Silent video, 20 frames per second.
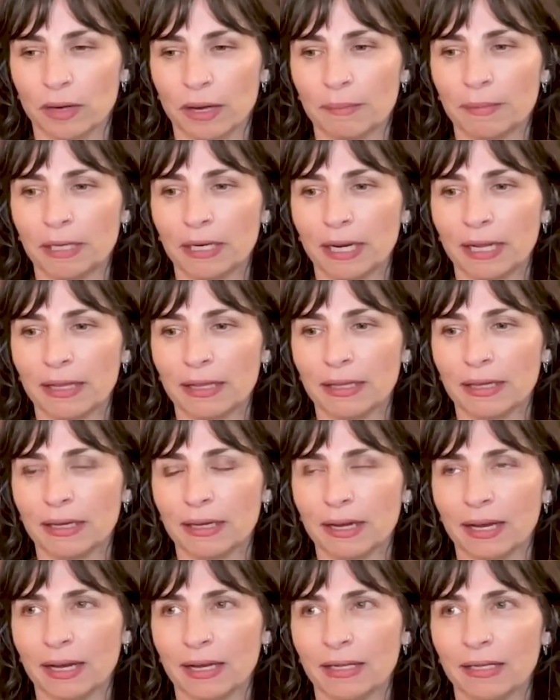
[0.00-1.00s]
mean, I
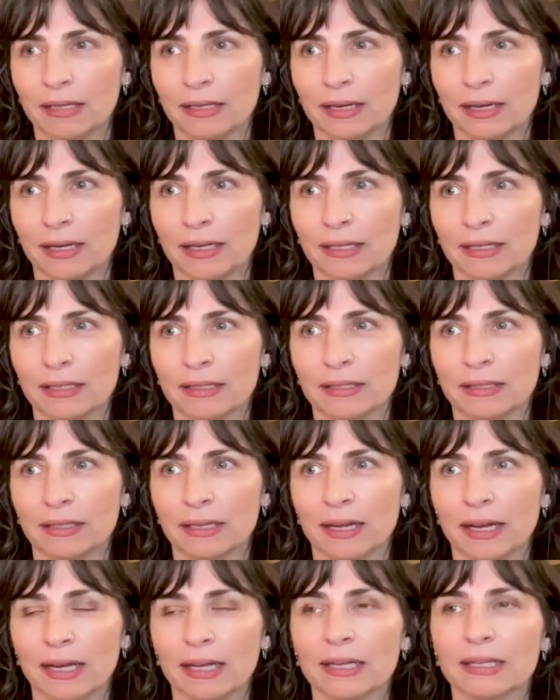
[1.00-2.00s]

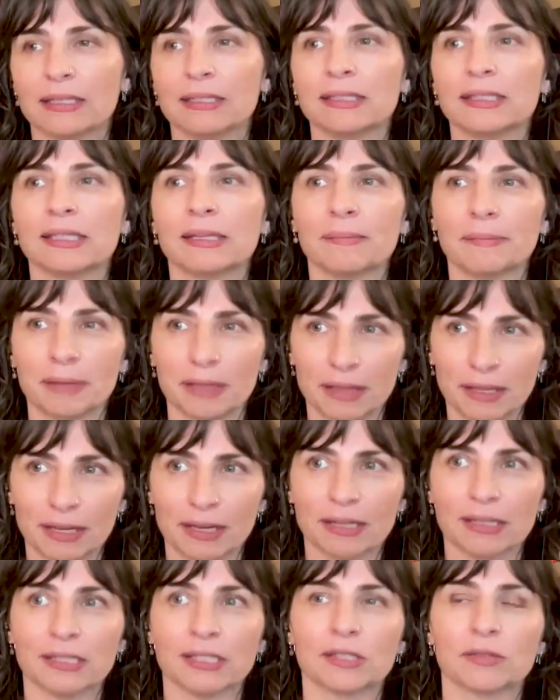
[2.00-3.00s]
can
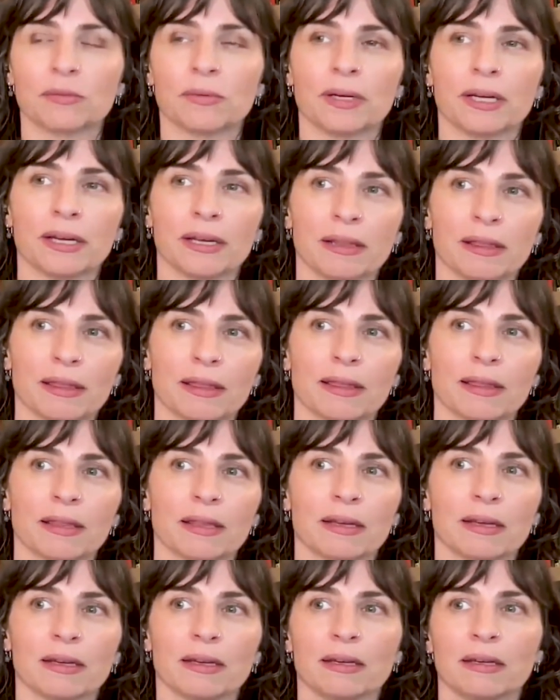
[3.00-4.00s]
sympathize with,
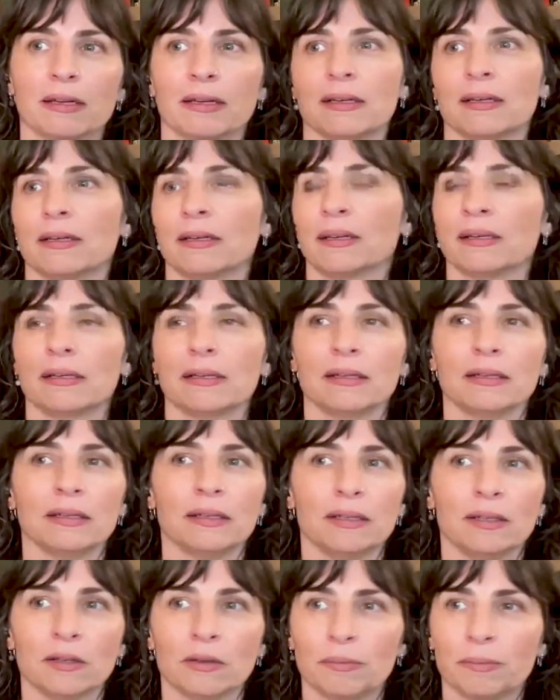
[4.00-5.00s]

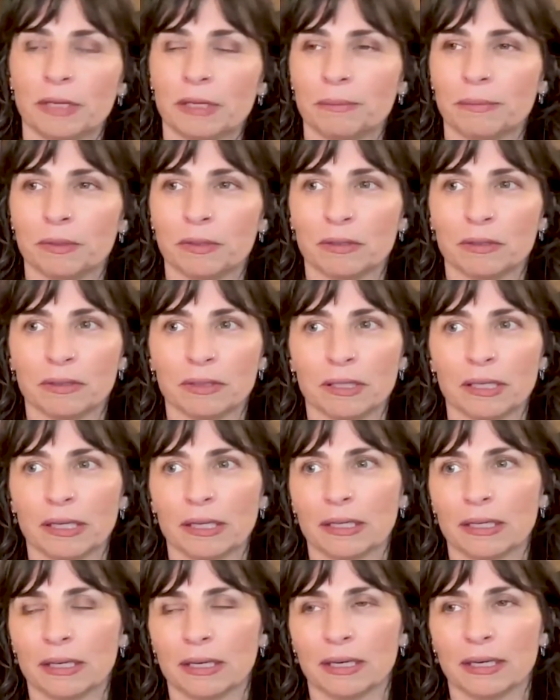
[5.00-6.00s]
people.
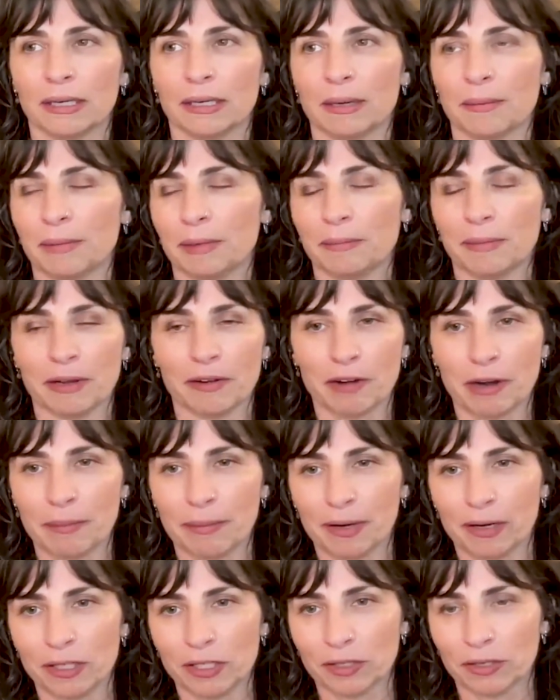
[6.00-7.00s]
I mean, my
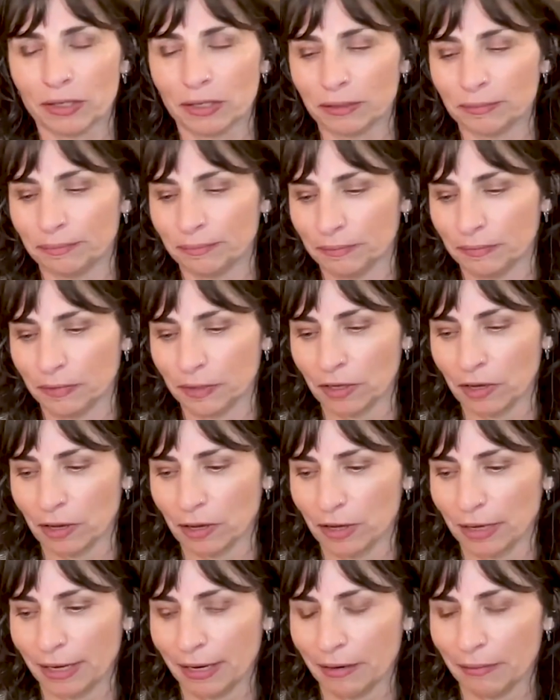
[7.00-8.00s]
grandparents are all
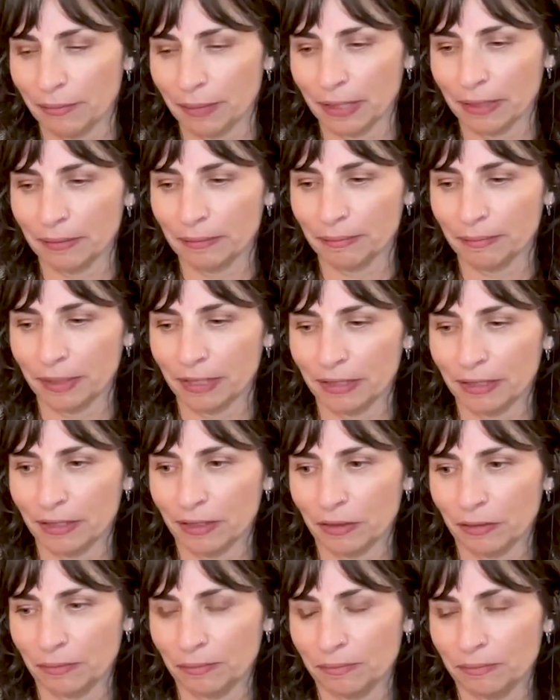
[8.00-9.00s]
gone now, but
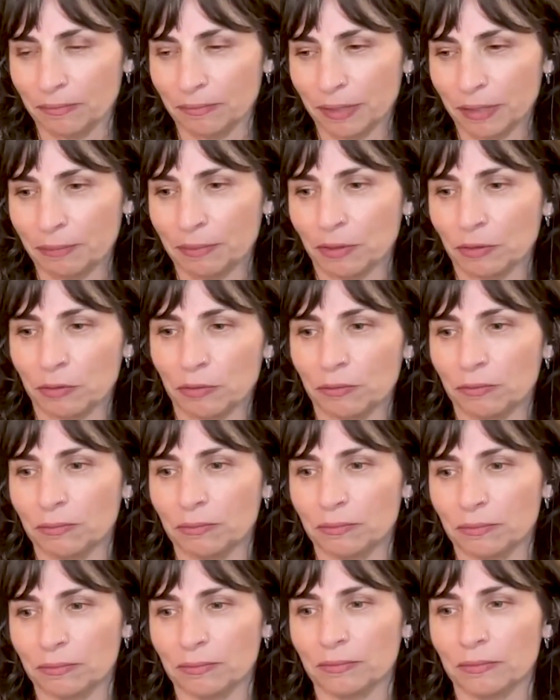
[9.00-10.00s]
people who
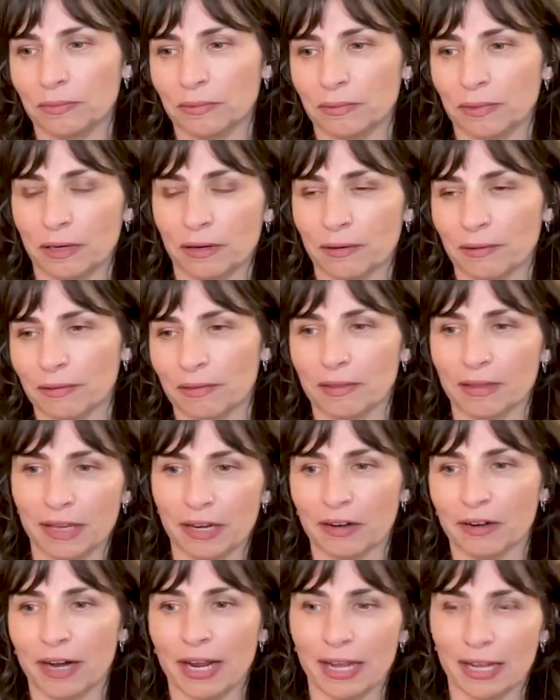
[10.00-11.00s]
are
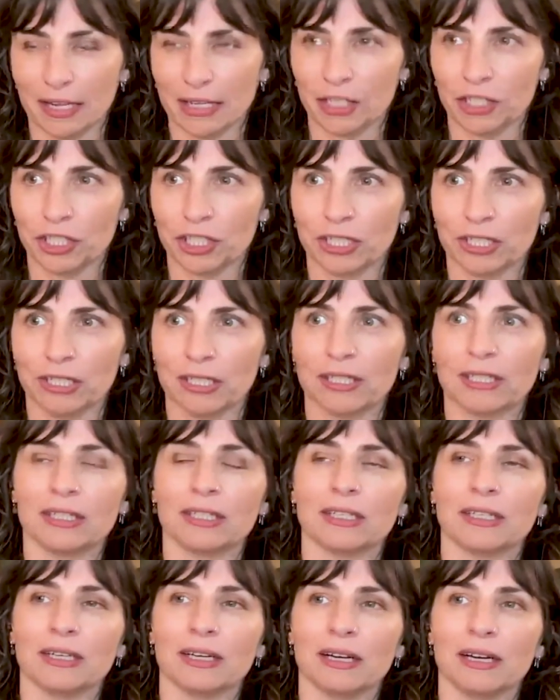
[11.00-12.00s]
their age,
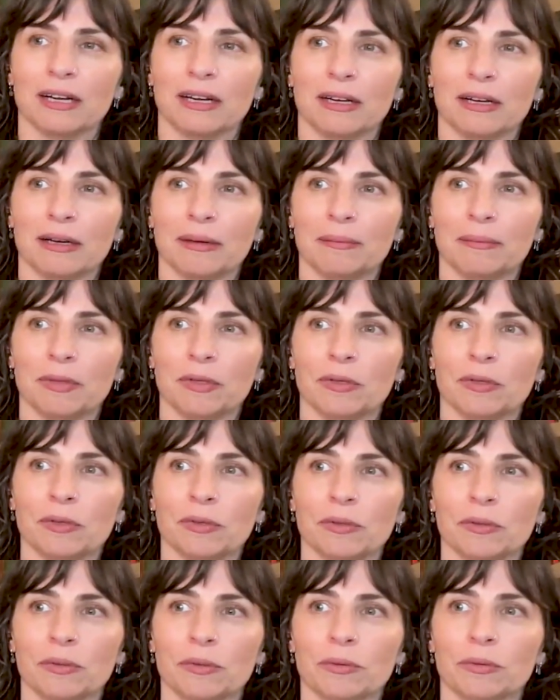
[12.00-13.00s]

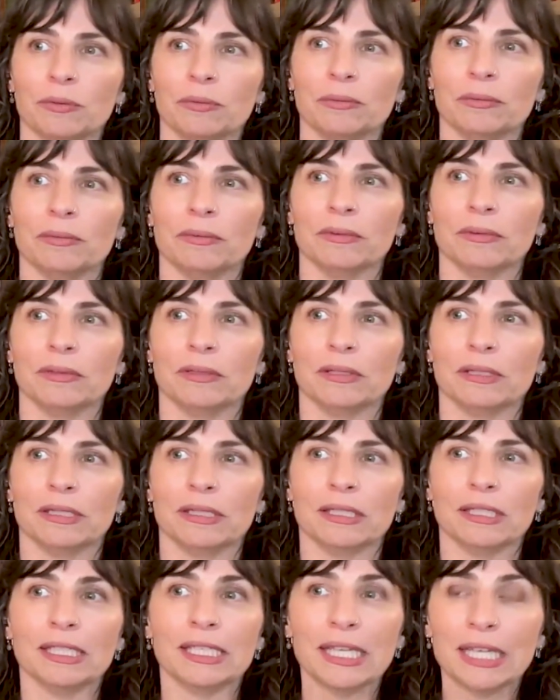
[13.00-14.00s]
who
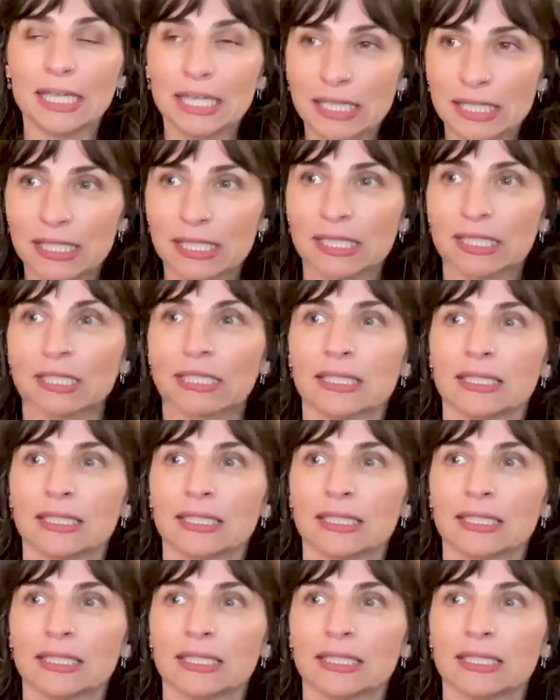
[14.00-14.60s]
did